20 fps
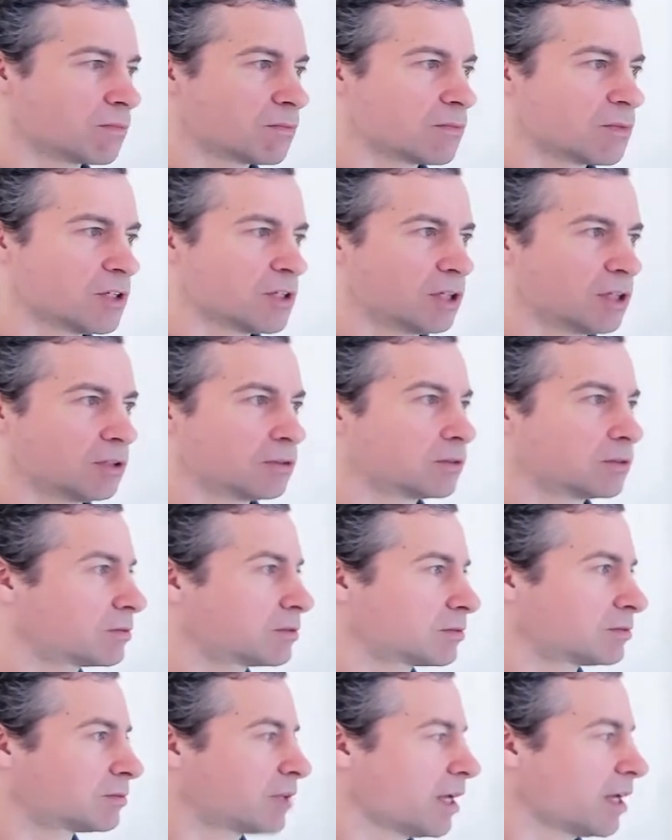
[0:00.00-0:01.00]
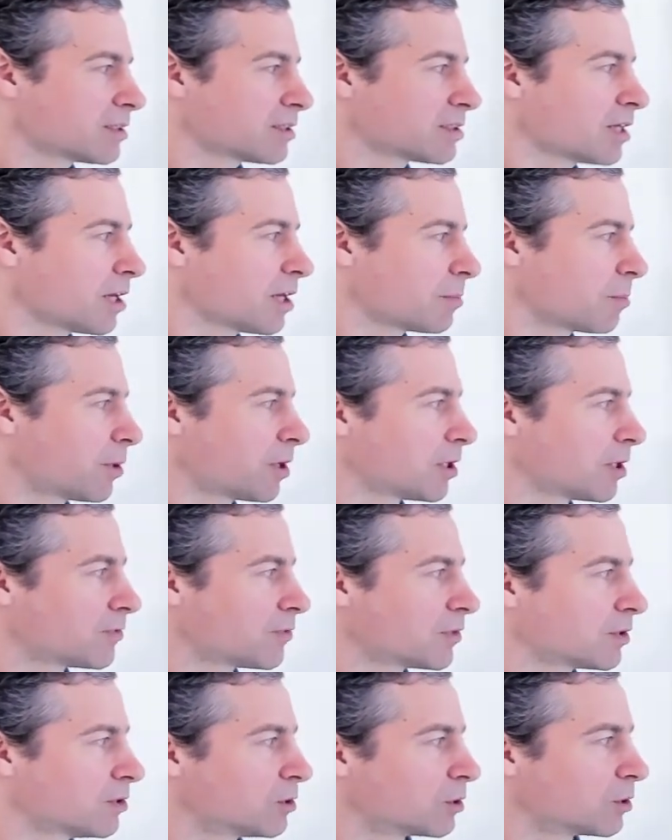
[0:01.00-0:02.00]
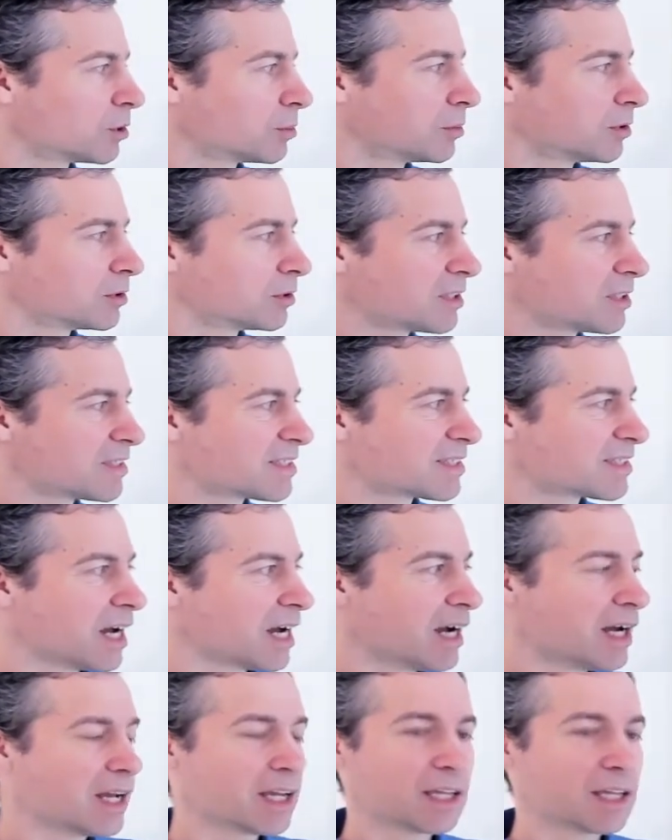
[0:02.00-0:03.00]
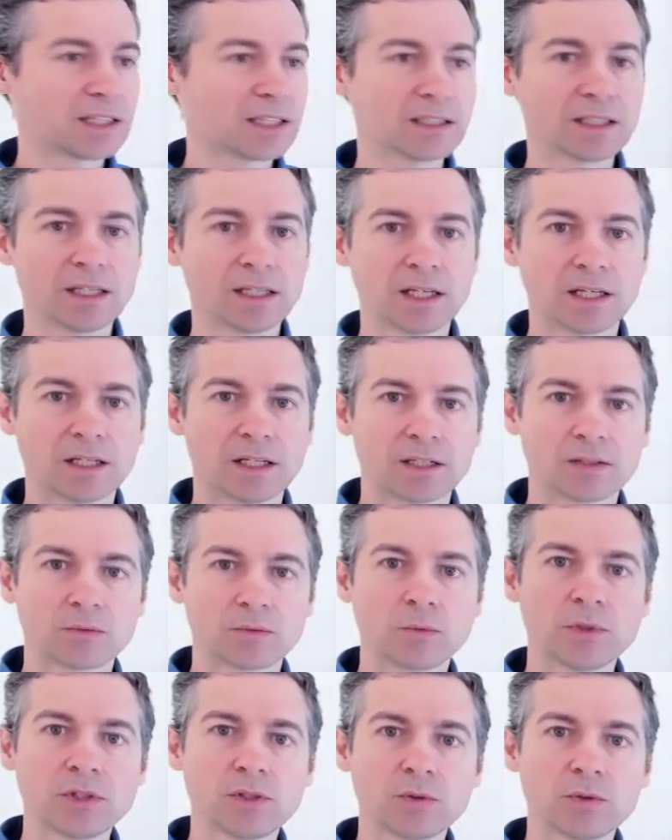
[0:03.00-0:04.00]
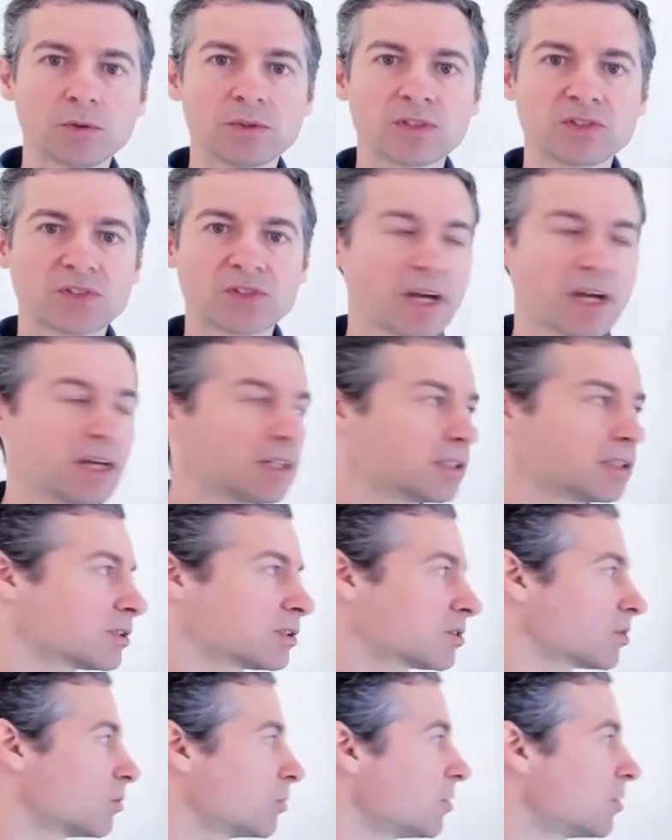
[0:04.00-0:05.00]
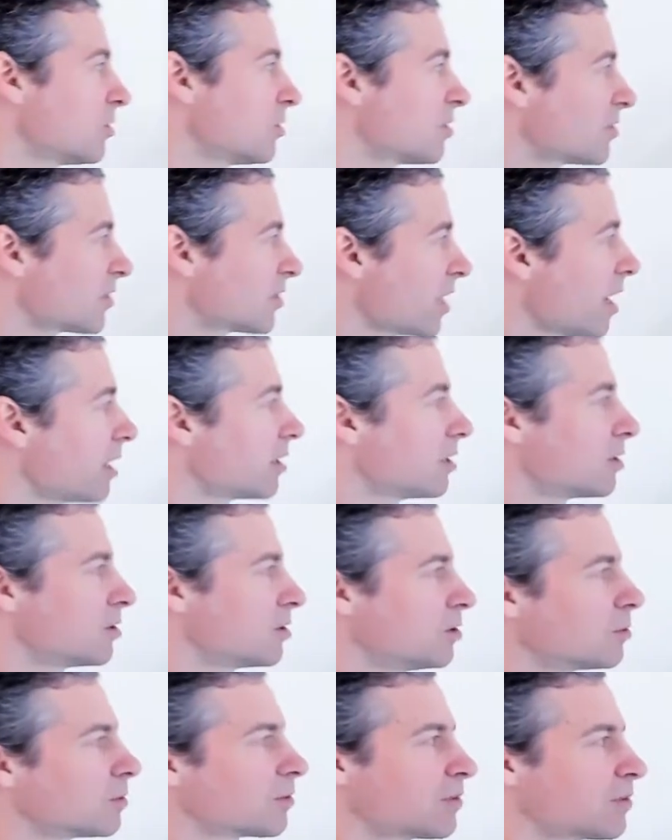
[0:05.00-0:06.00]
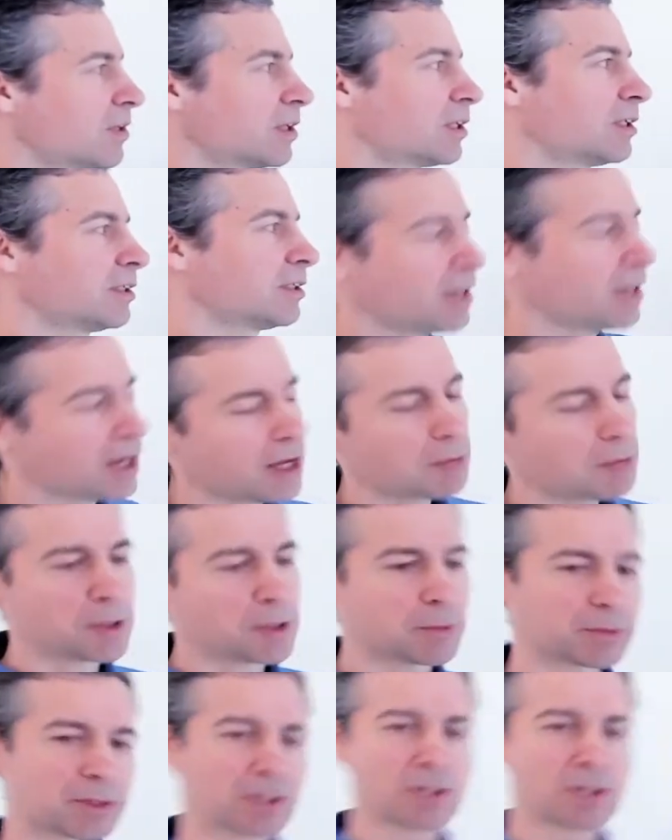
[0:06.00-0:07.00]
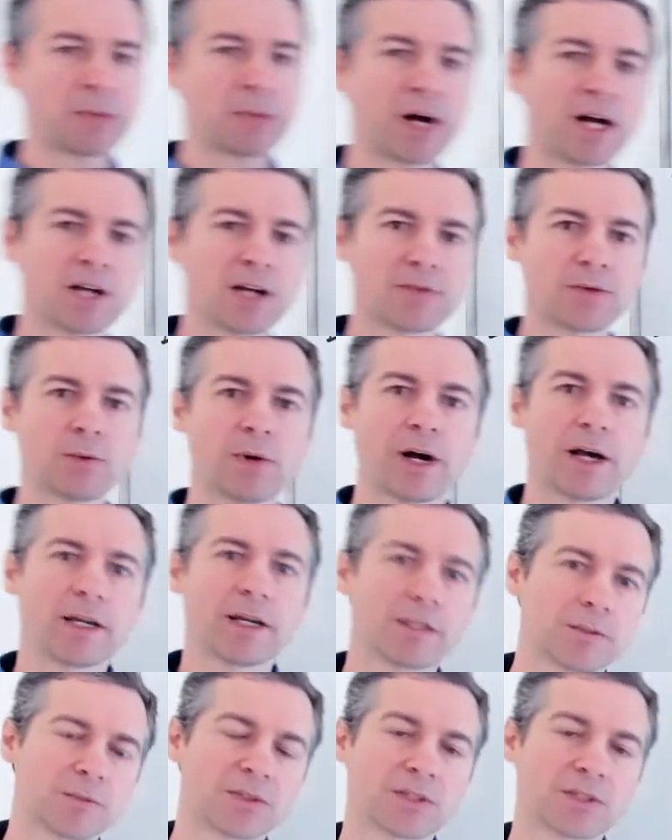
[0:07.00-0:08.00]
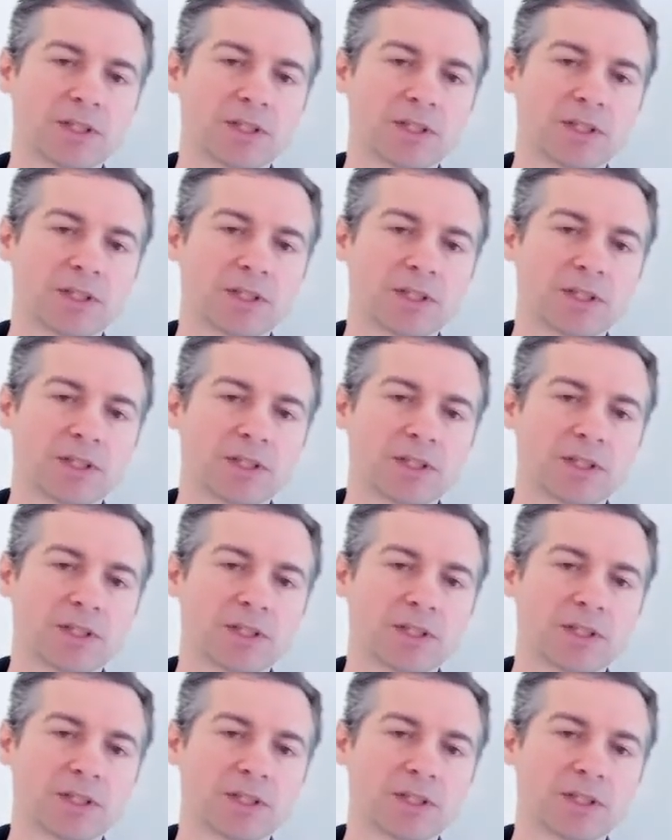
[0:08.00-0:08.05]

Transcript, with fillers: you know that's not part of your normal design when you designed it. So when you designed it, you were thinking, yeah, people are going to buy a few items.